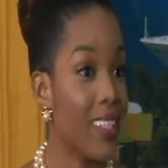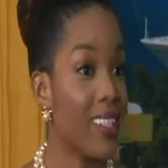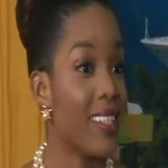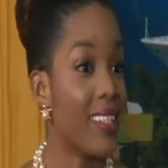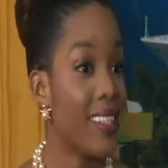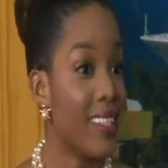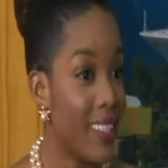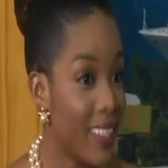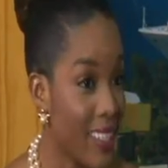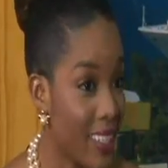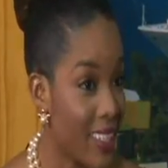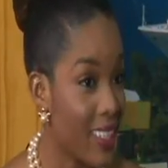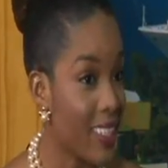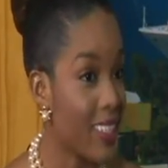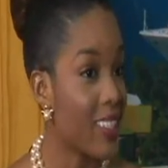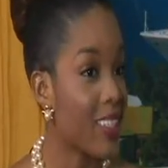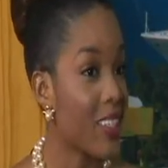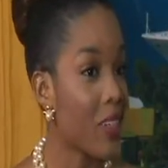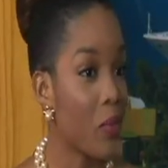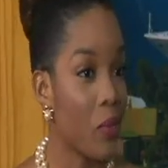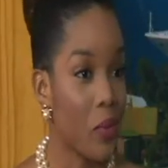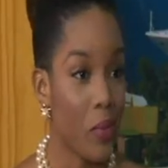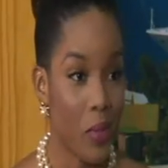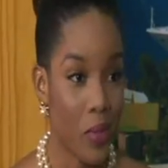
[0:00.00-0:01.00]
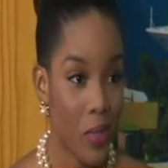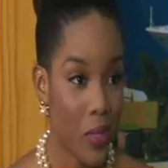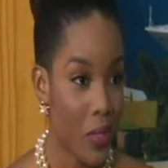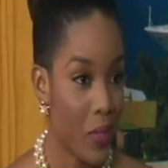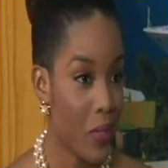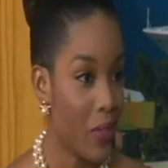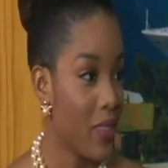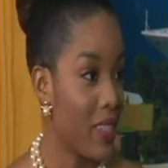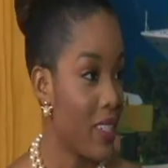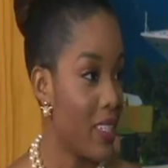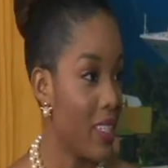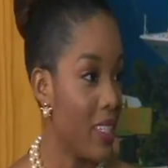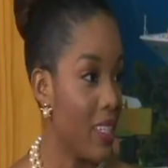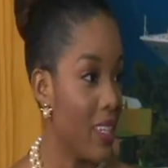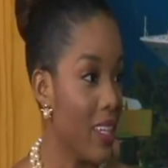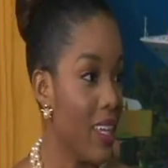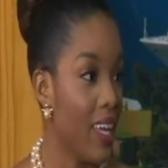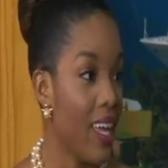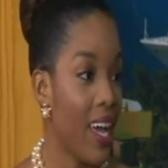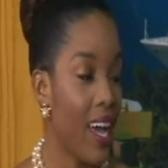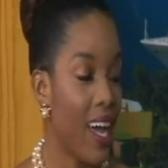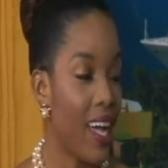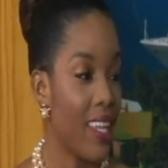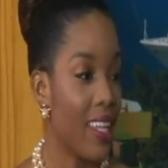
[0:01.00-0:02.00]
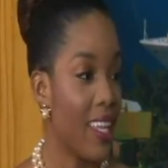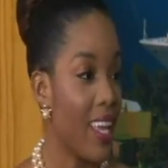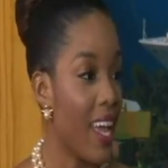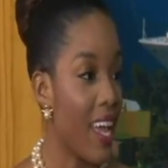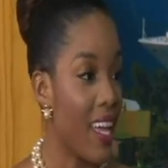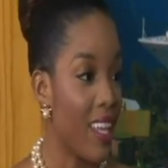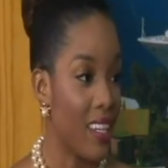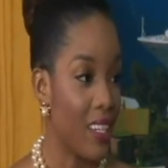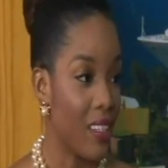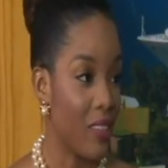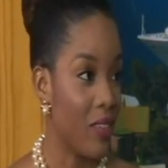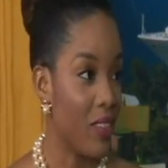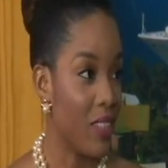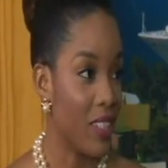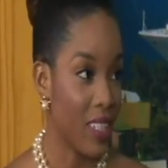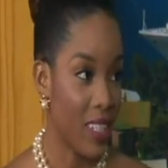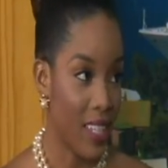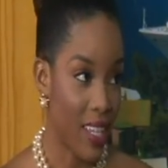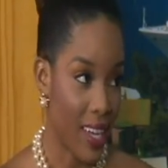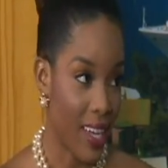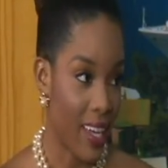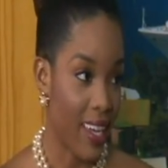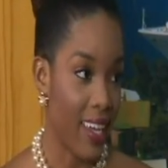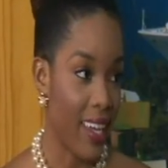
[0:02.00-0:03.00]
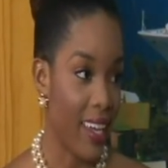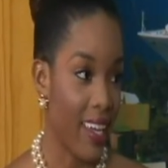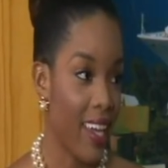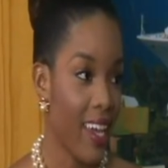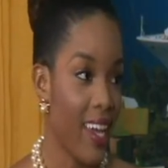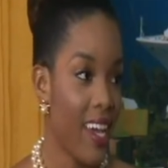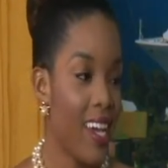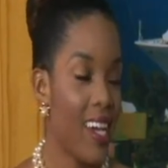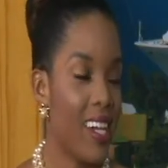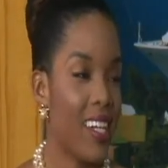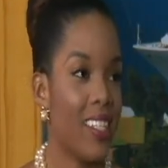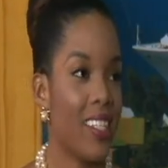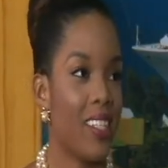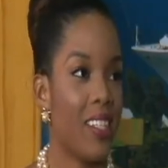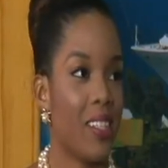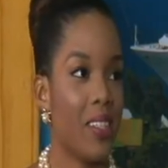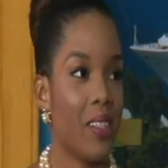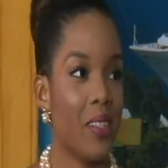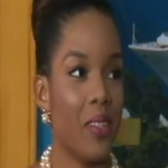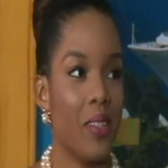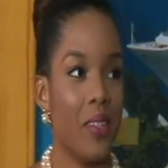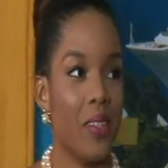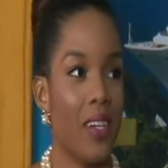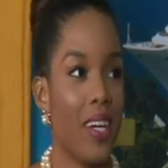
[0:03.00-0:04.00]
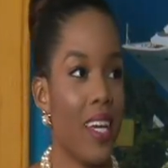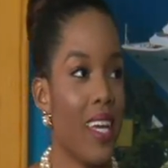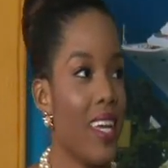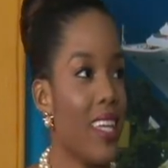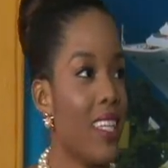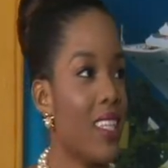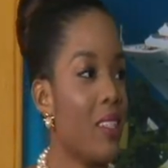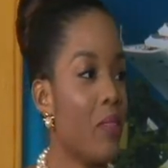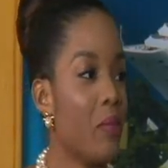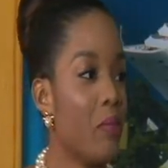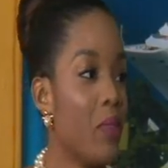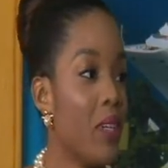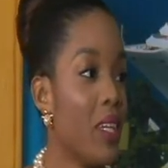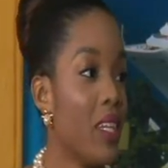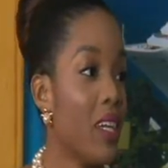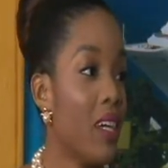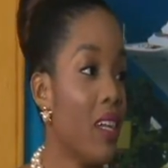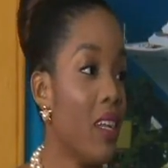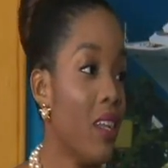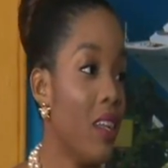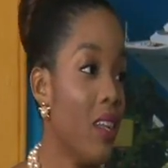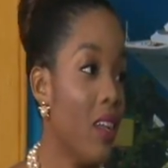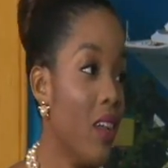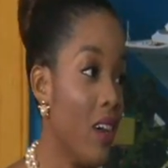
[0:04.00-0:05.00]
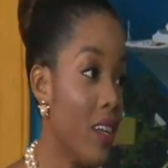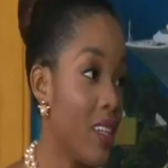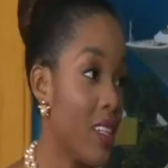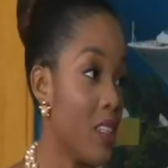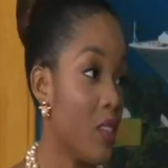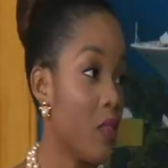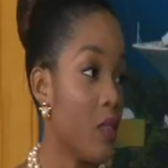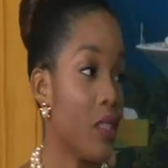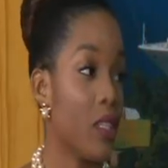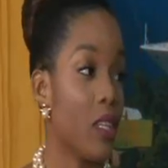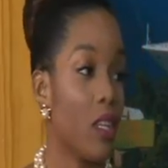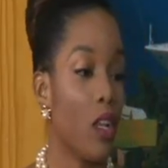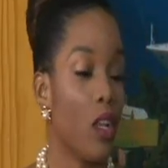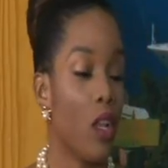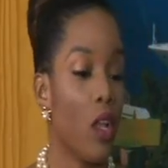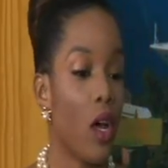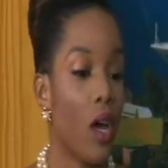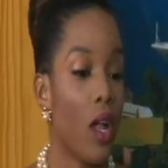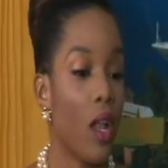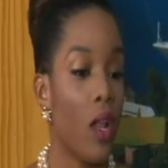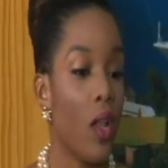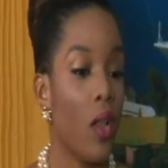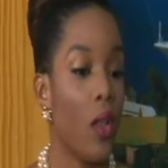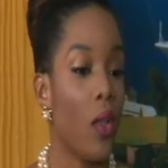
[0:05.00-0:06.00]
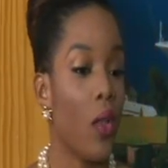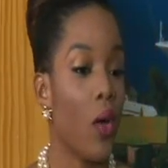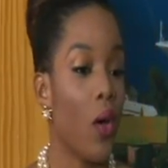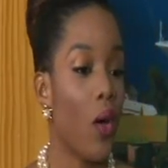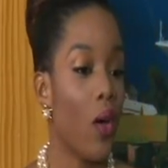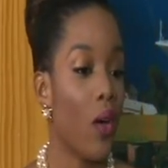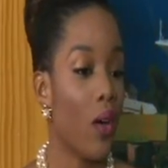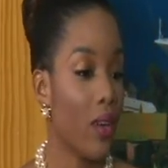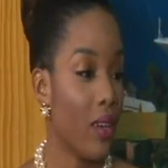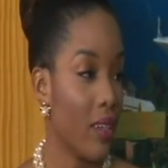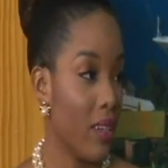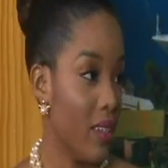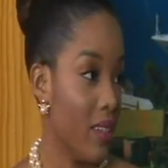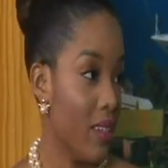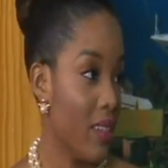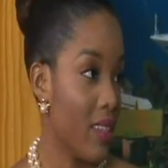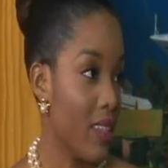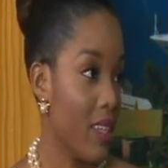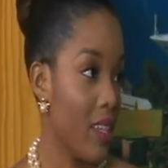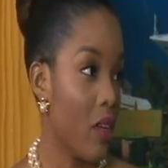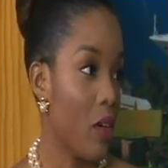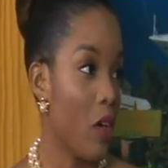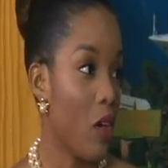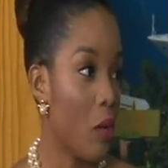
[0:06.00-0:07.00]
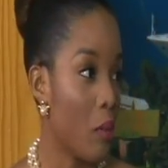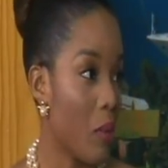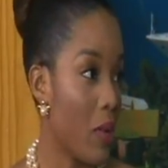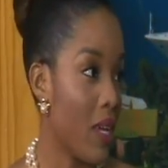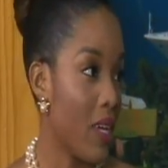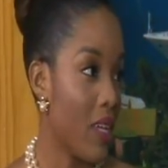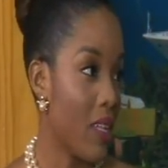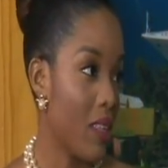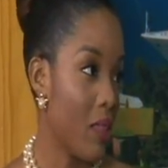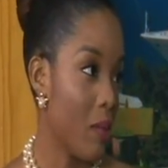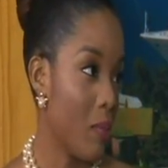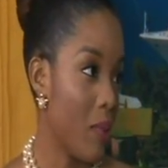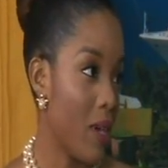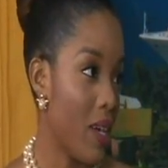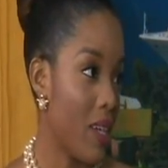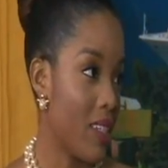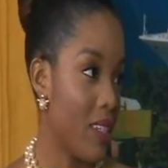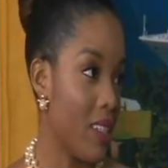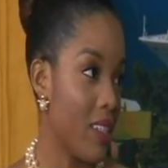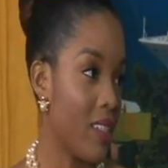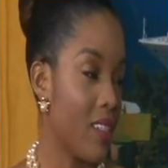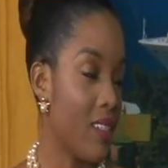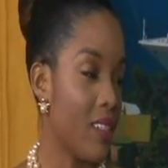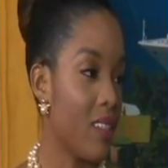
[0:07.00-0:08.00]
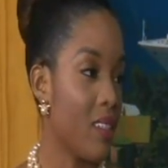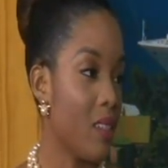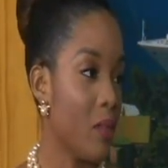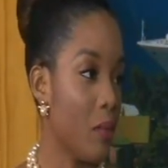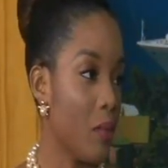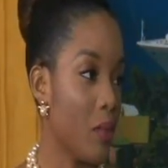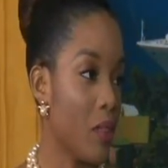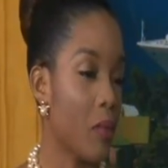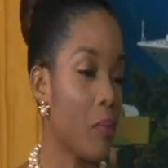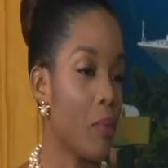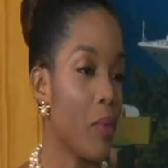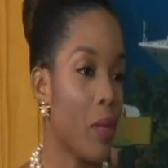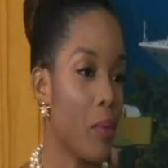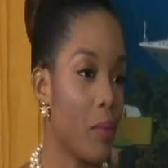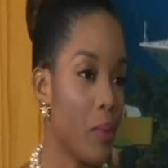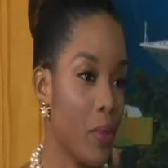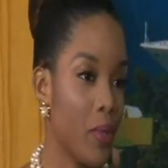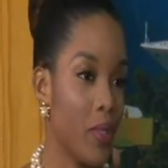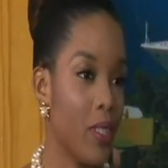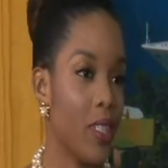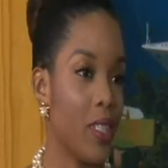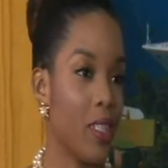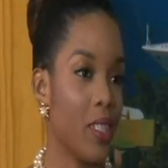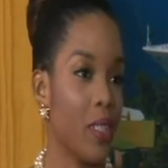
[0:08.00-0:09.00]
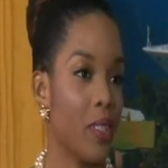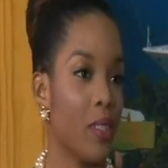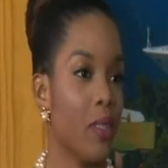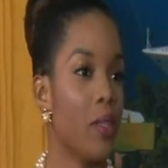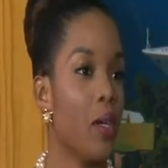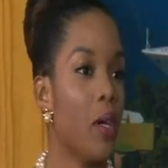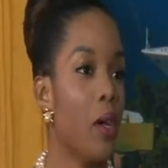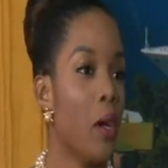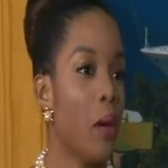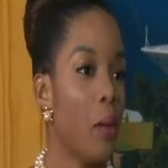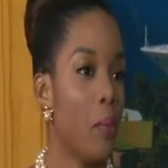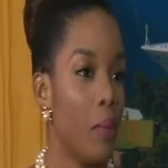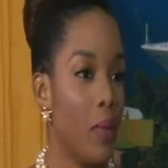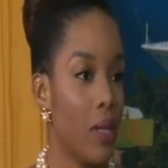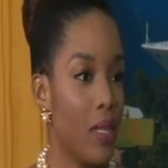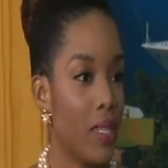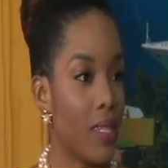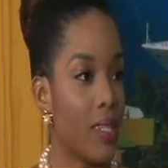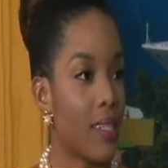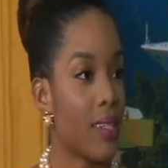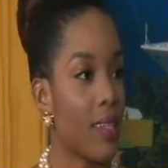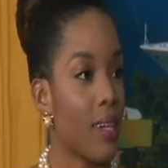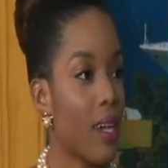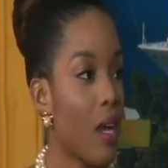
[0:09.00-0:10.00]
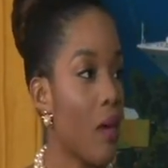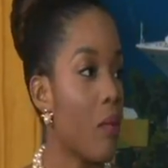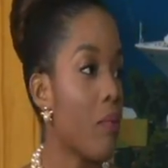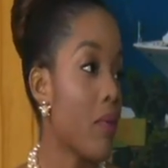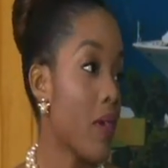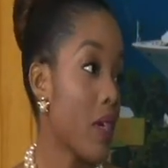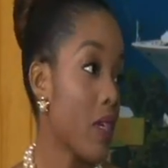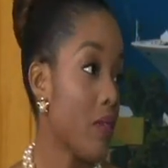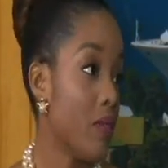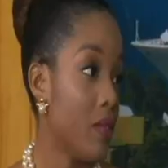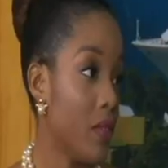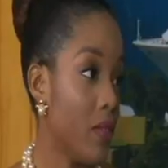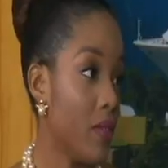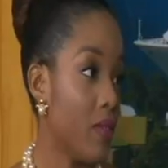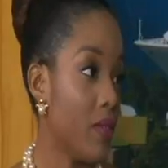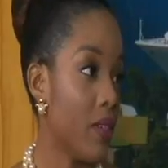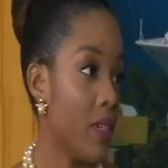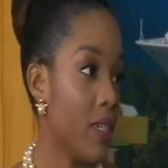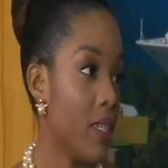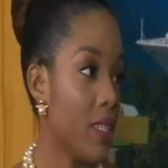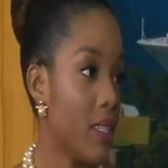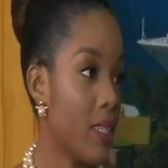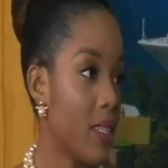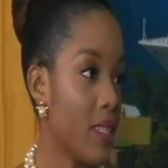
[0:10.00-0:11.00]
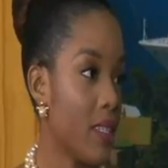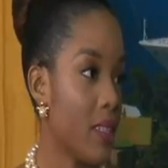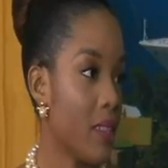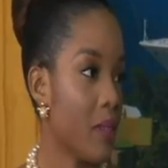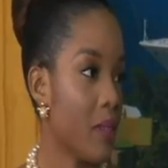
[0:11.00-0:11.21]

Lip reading: since we were chosen at the end of July. So it's been a lot. It was a lot longer than all my other pageants in terms of preparation. But I'm thankful for it still.